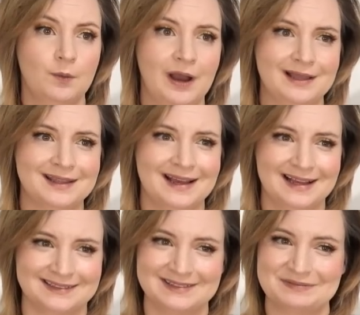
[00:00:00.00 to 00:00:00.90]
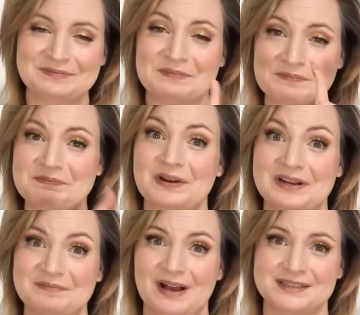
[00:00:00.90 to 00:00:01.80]
when, I'm
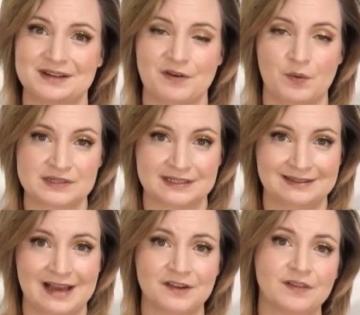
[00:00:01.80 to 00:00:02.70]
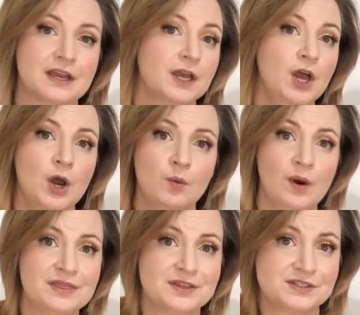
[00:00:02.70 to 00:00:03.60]
pretty positive I wasn't alive, like,
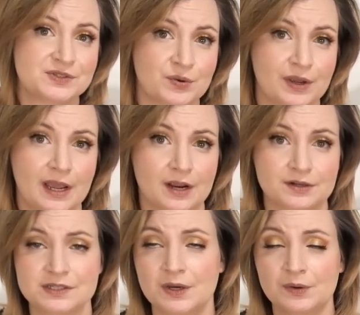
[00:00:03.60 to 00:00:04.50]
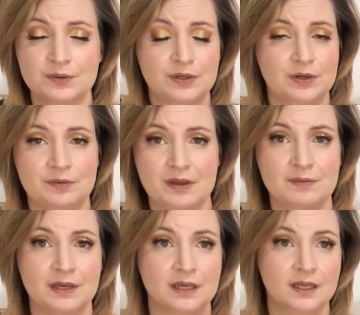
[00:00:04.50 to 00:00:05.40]
when this story aired. So, you know,
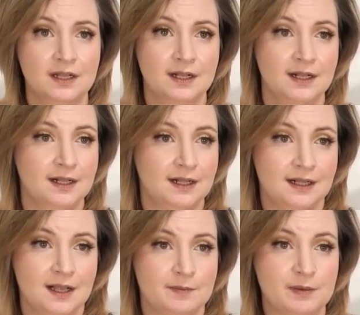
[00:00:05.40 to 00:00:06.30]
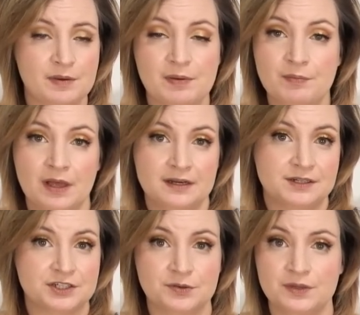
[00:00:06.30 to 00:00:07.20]
maybe Maybe people had
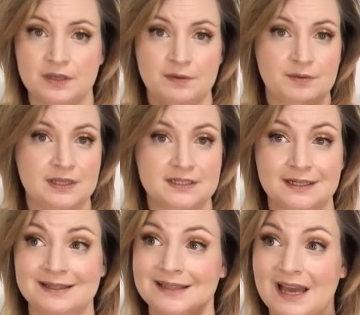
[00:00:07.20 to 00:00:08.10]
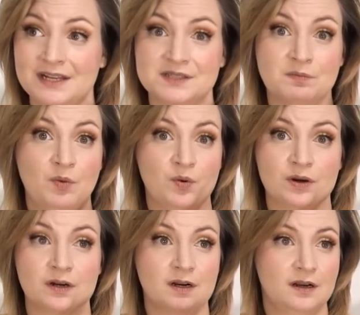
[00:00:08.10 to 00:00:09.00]
an issue with it, maybe they didn't. That is
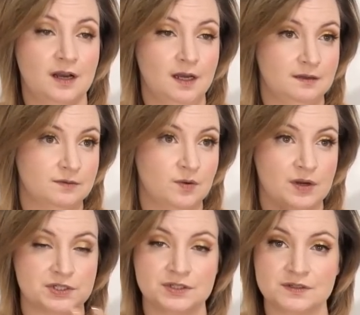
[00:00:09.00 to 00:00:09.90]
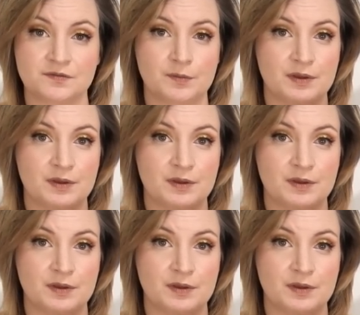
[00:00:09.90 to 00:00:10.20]
more uh, questions for